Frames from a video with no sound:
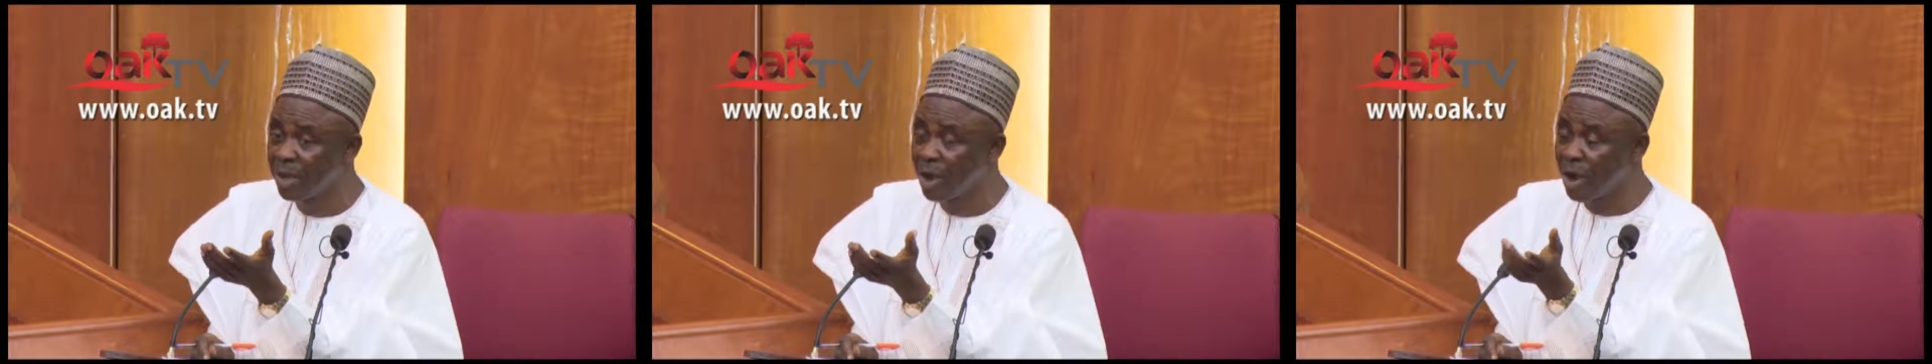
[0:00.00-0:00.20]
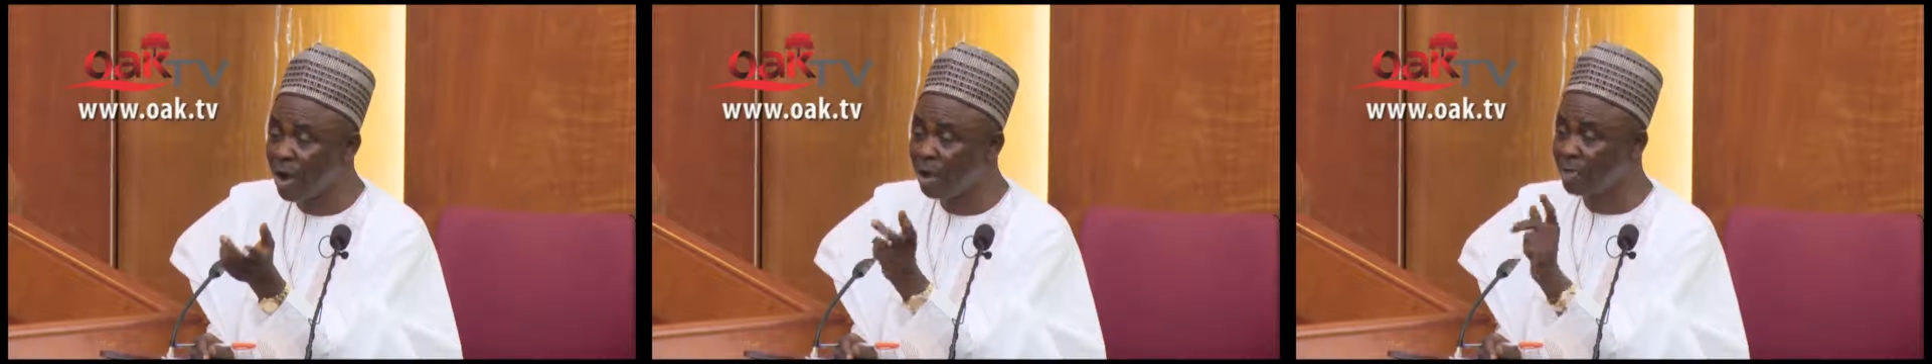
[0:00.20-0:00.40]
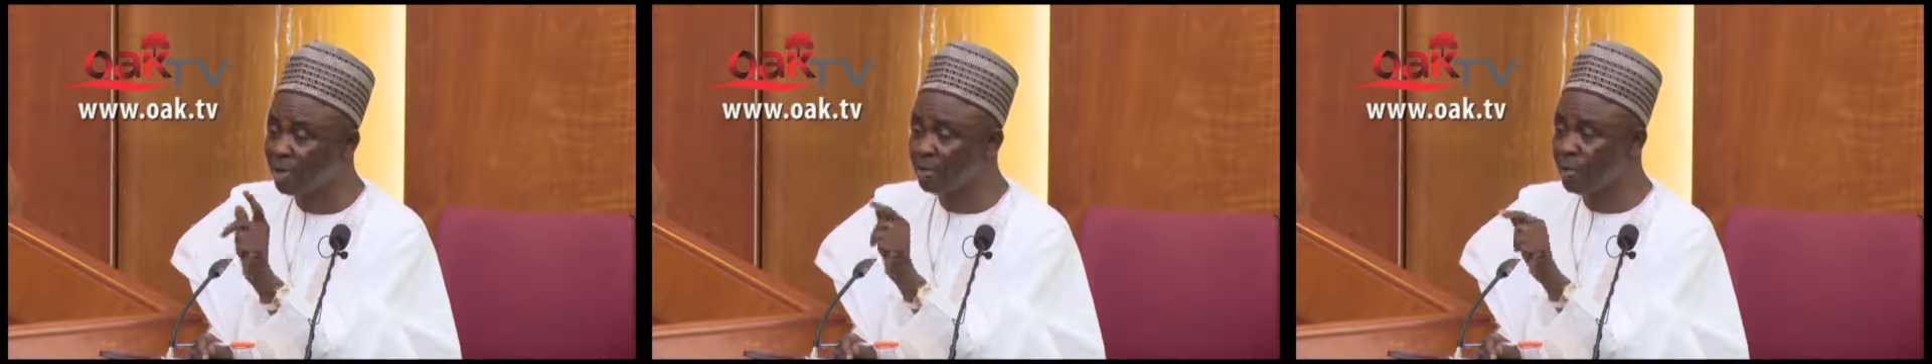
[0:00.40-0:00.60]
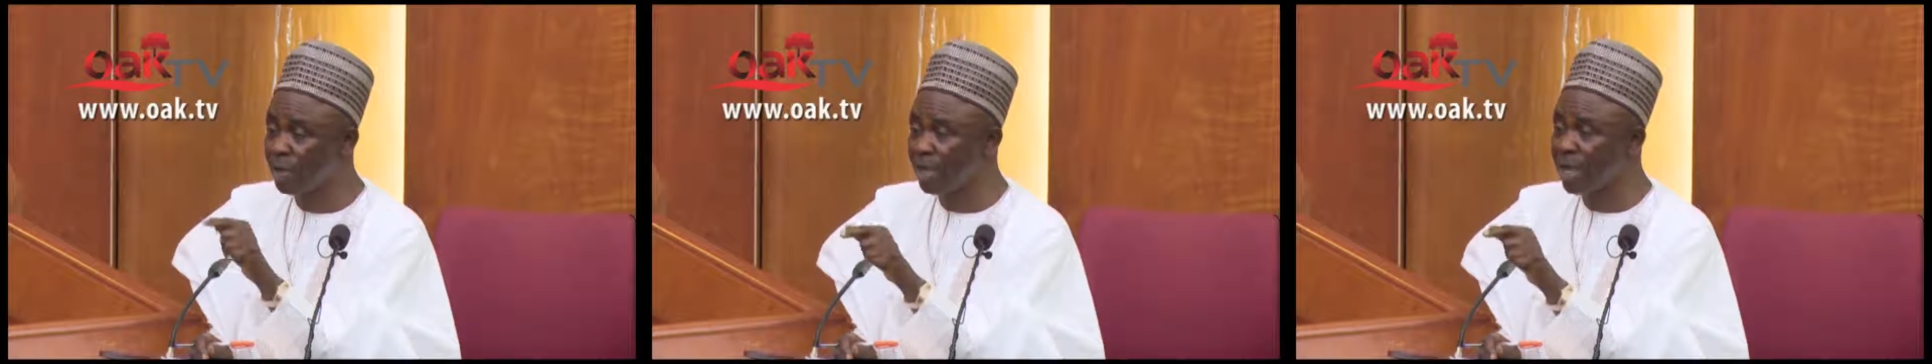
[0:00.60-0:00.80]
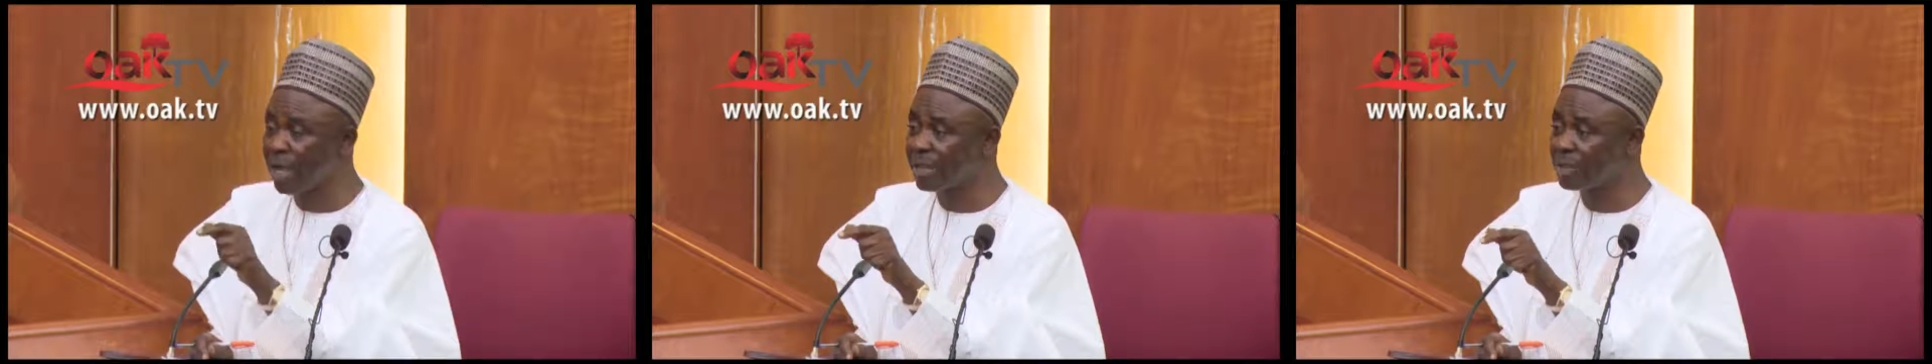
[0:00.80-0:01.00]

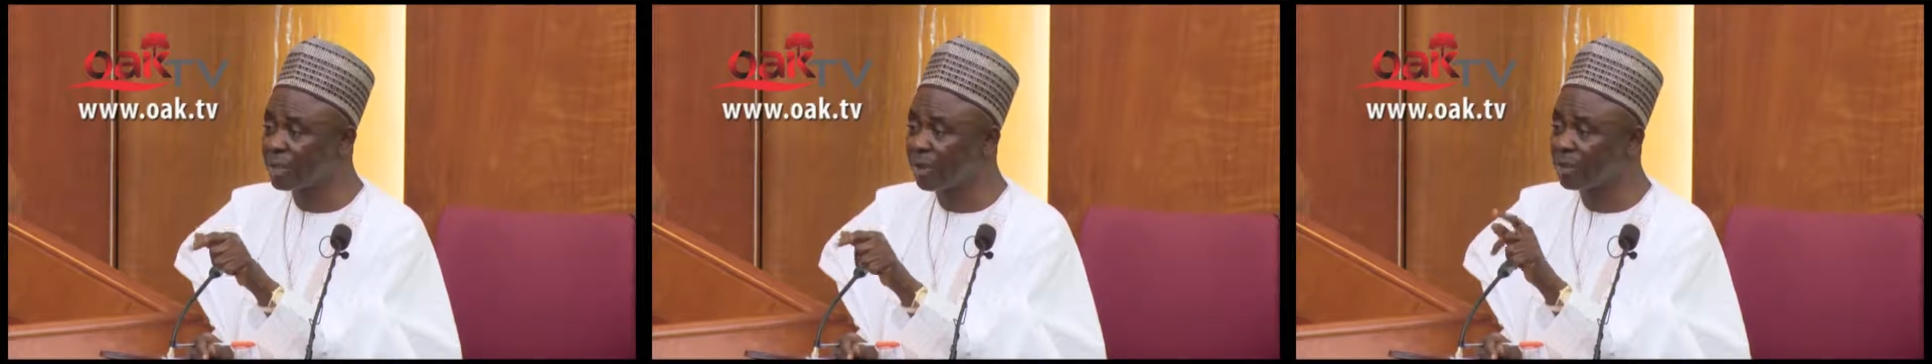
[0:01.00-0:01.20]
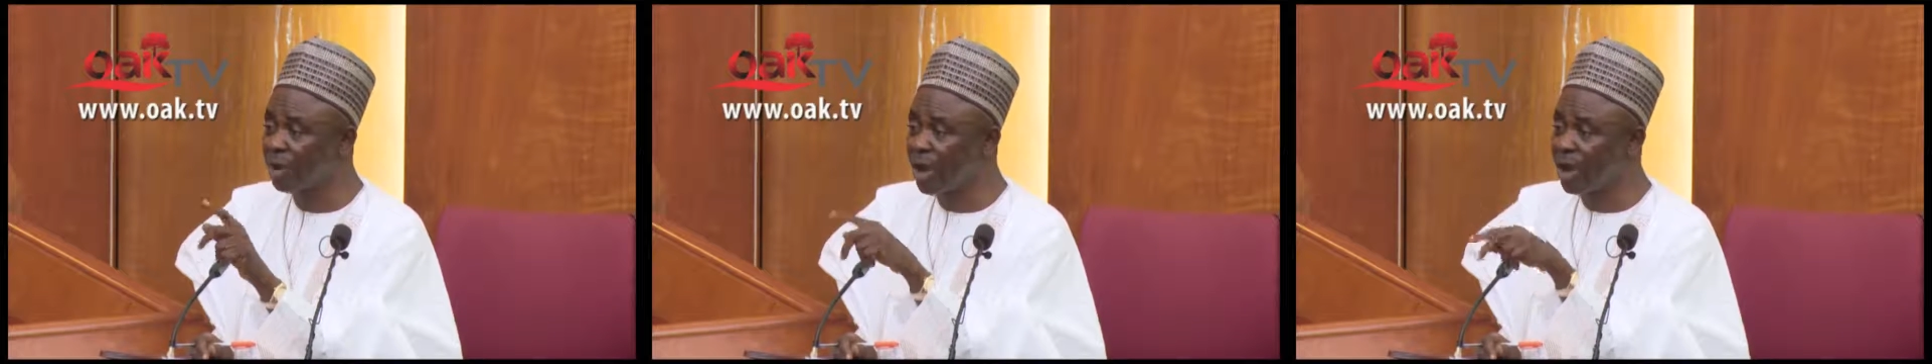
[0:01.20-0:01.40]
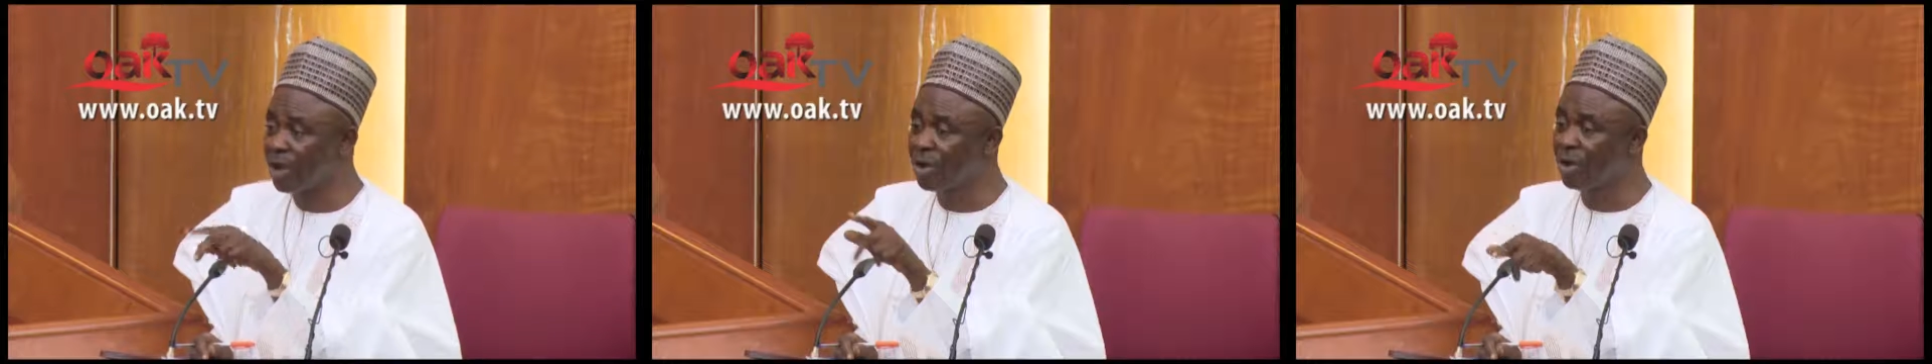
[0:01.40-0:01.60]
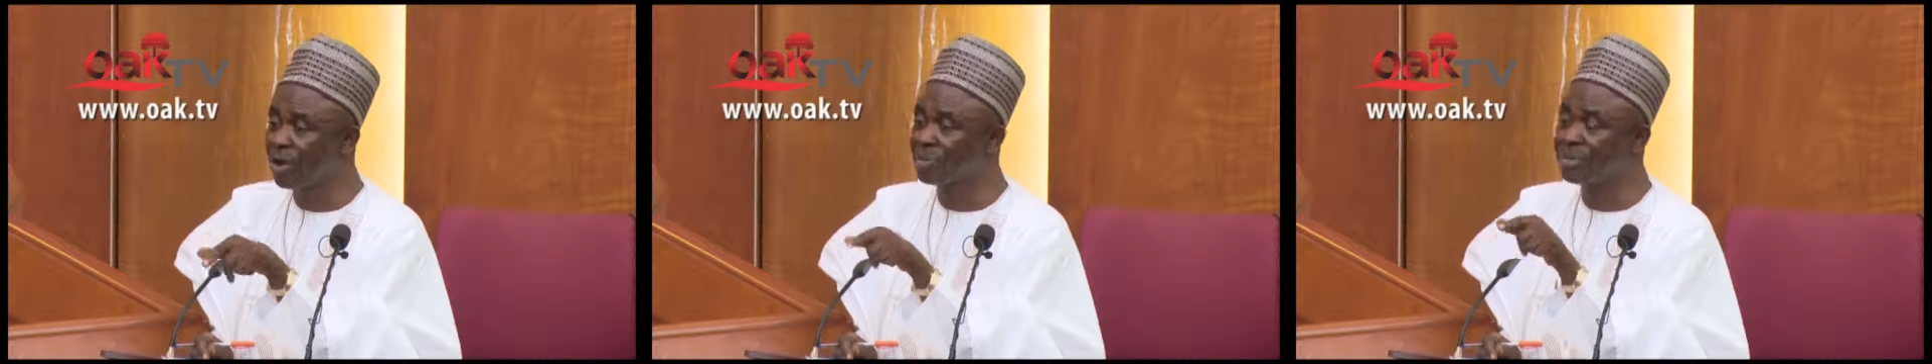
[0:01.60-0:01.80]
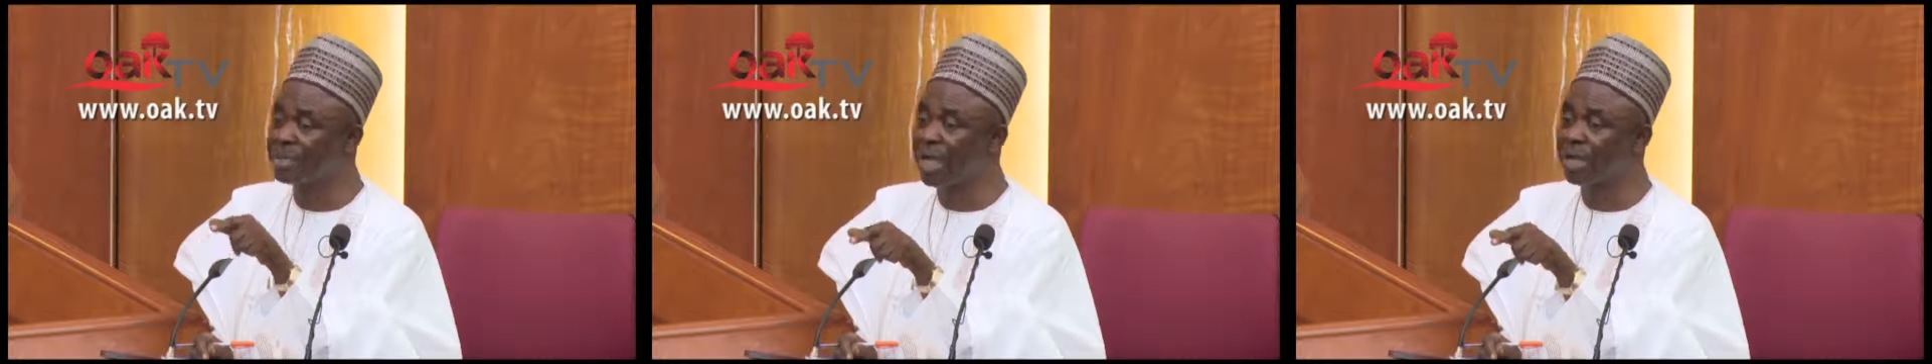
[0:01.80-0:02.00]
All comes